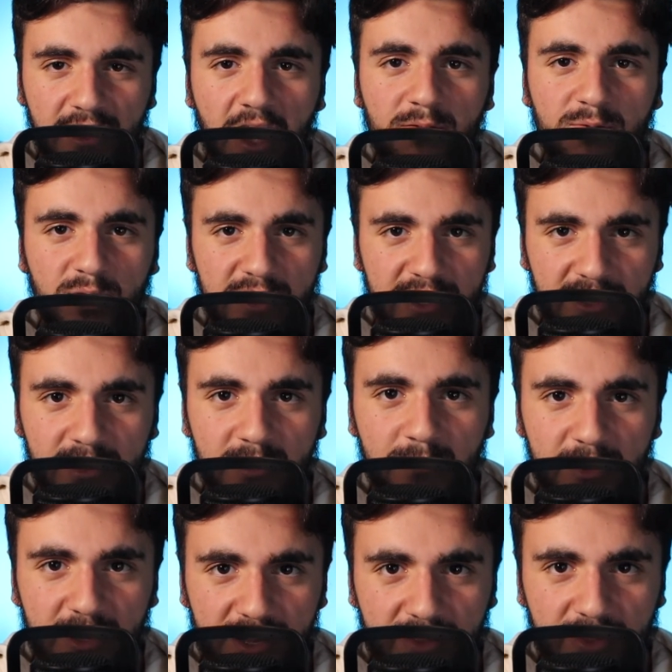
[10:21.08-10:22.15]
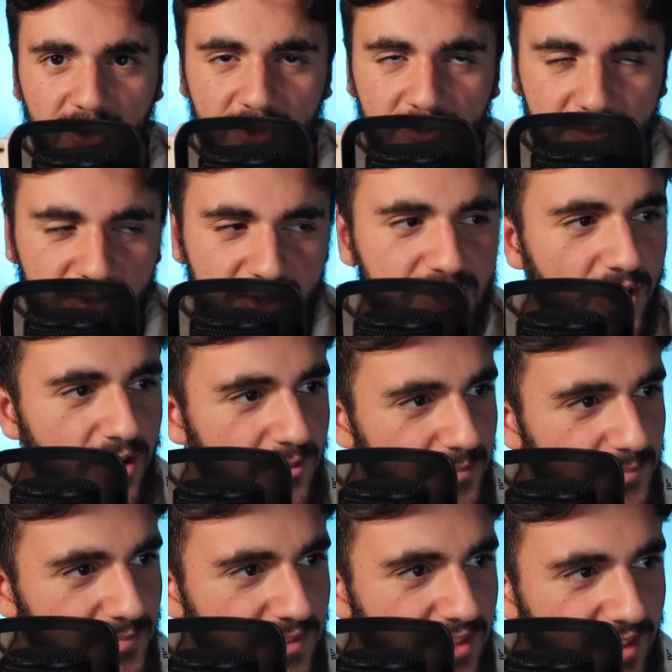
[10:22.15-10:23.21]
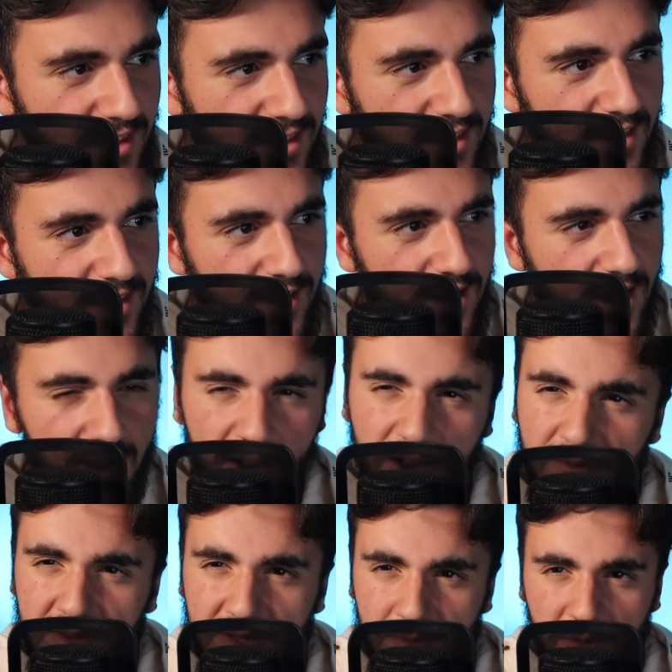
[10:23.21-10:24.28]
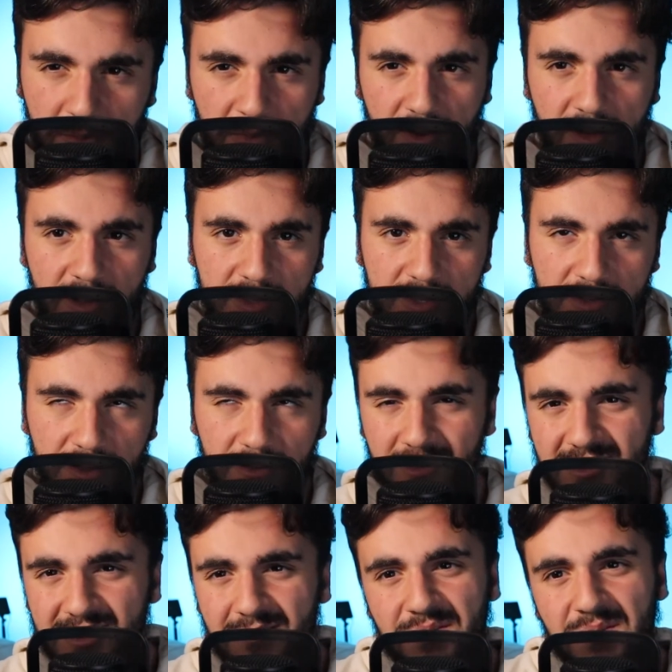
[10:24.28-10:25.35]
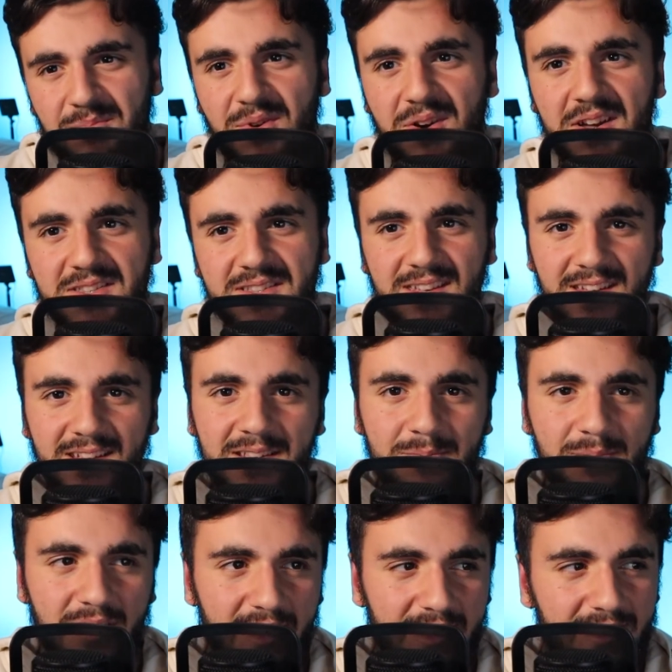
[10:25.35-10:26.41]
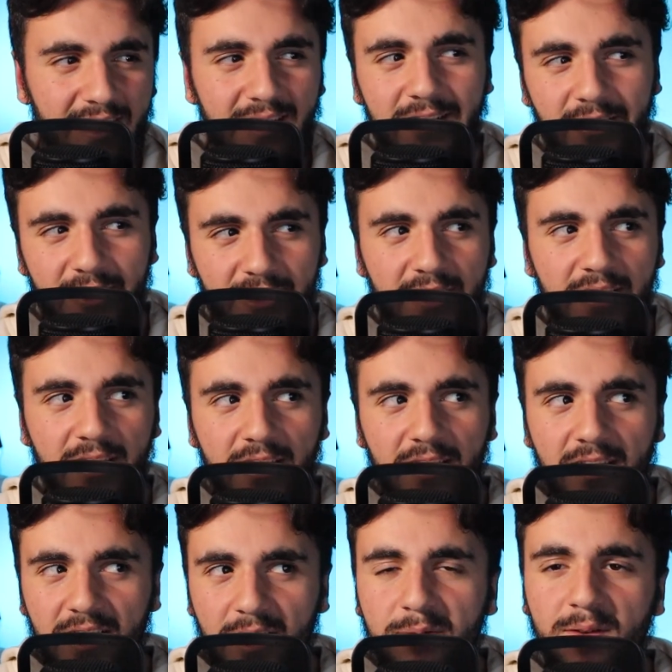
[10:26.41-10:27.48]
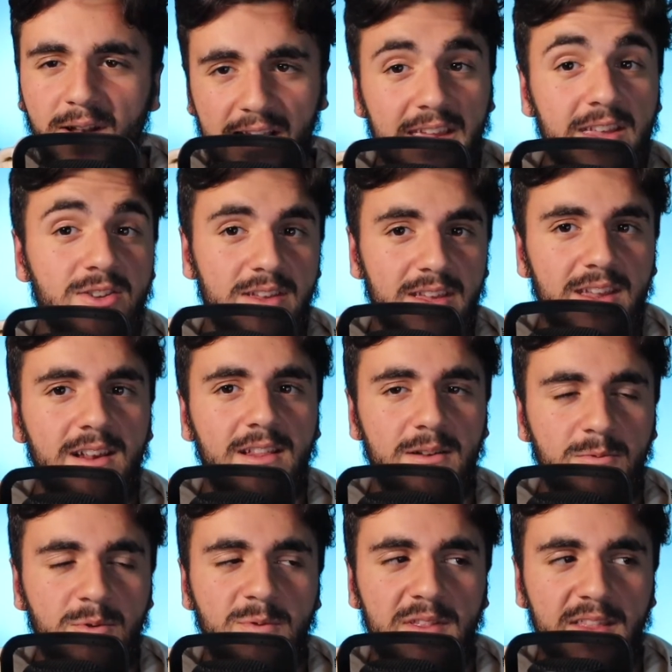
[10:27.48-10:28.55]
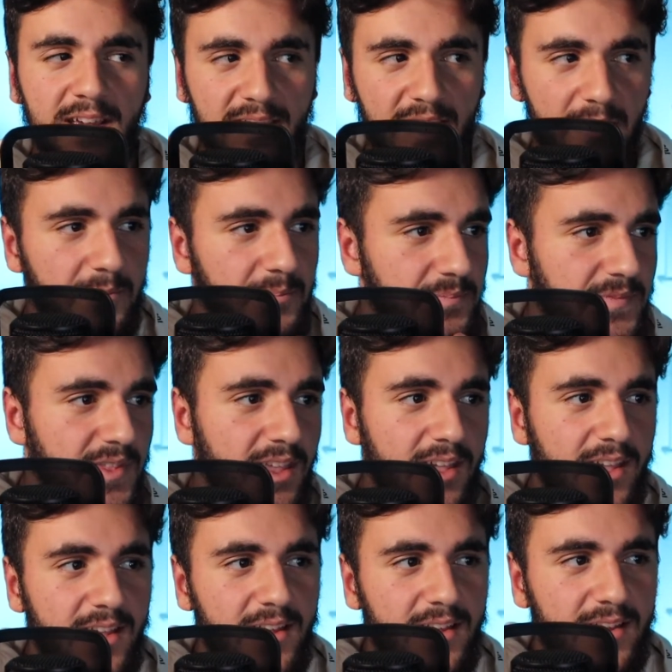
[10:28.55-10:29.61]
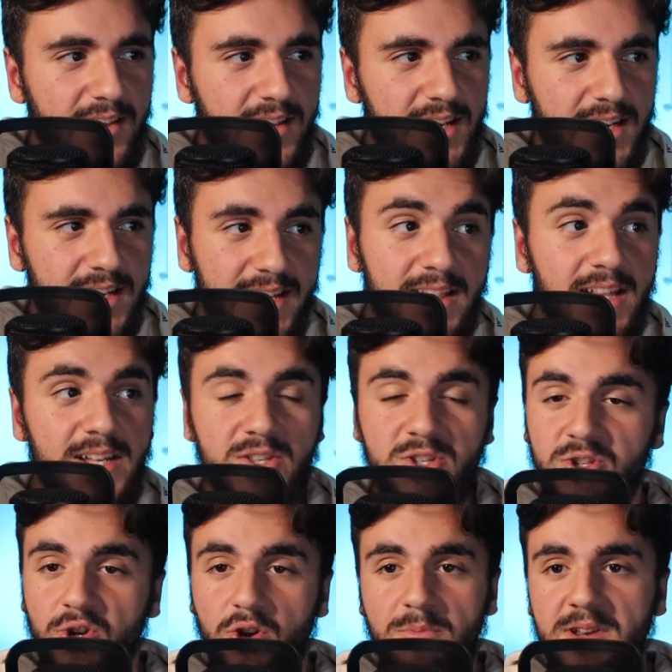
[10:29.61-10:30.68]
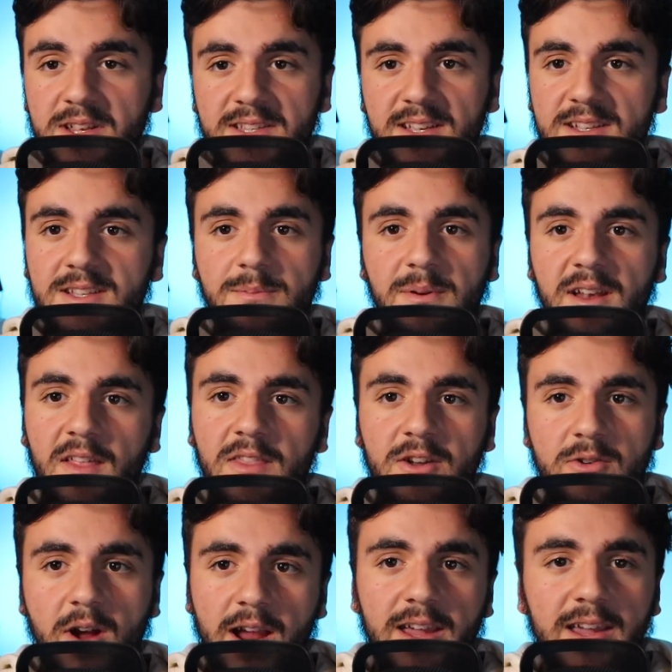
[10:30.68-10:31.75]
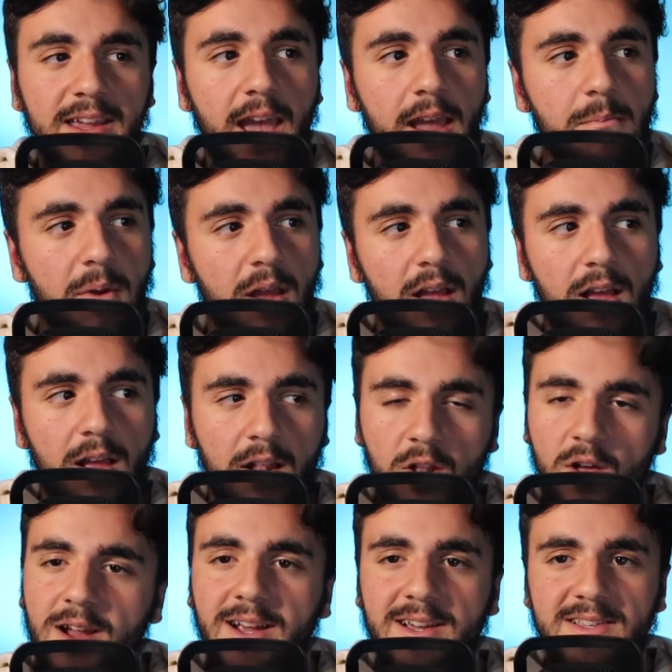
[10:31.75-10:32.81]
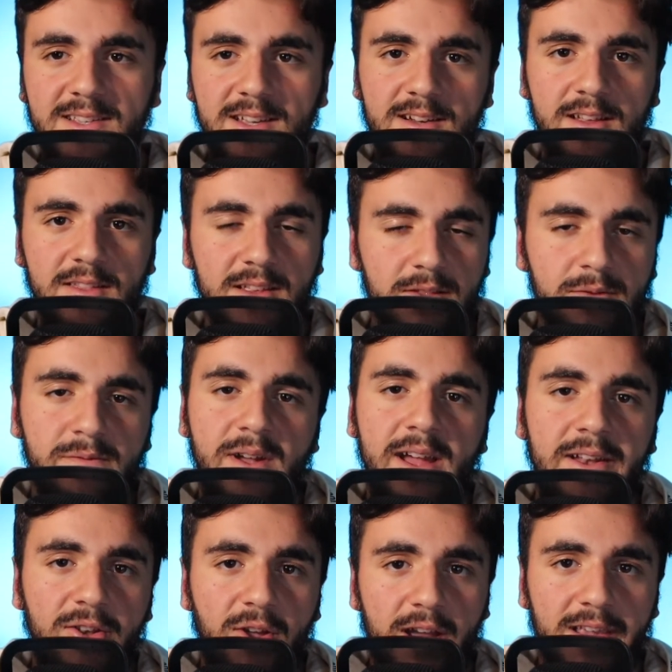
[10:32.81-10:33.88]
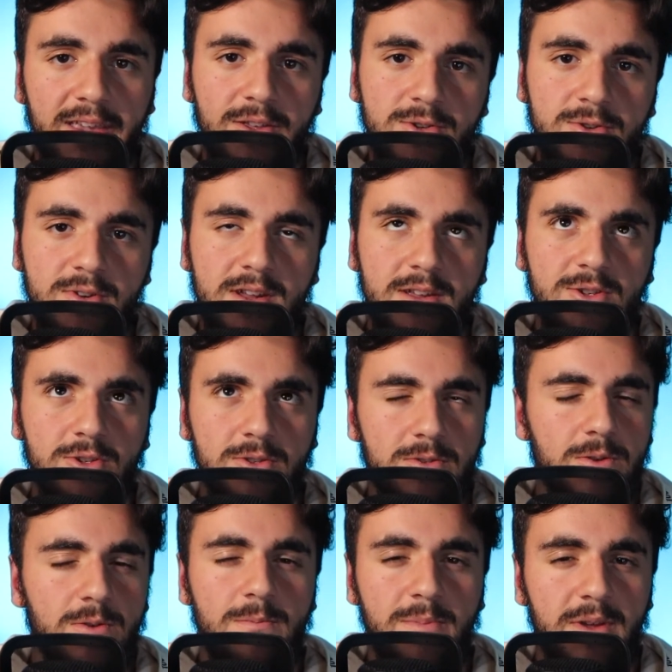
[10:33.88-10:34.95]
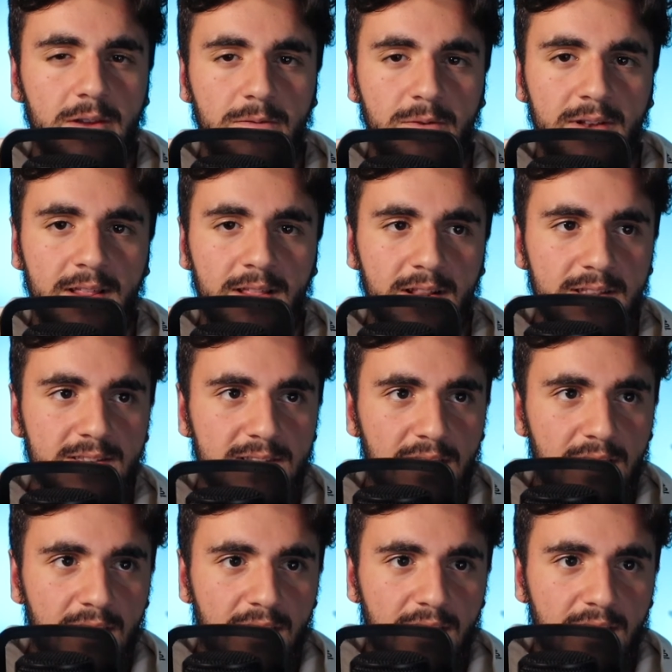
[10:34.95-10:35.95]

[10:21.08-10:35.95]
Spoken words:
I've got England winning it though. So I don't know if it's a bit of bias. I'm not biased to England, but I don't know. I feel like England will win that game. Netherlands Germany sets up another cracking game. Like I said, I think the Van Dijk injury is just too big for Netherlands.